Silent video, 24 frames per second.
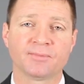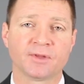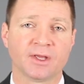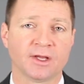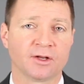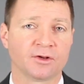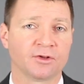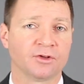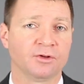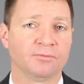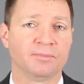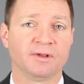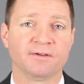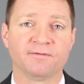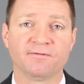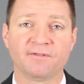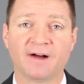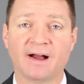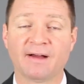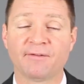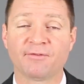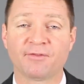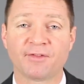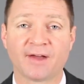It could be
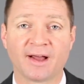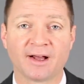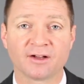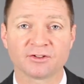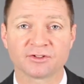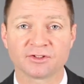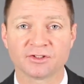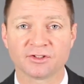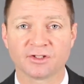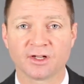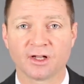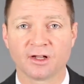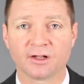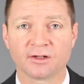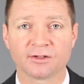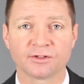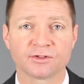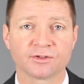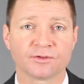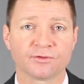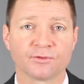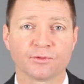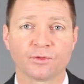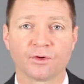
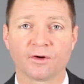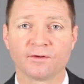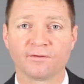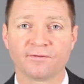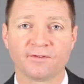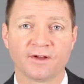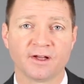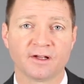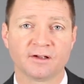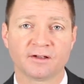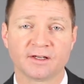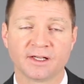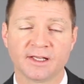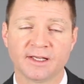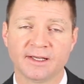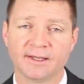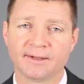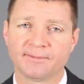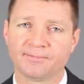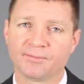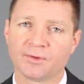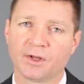$5,000 for a felony.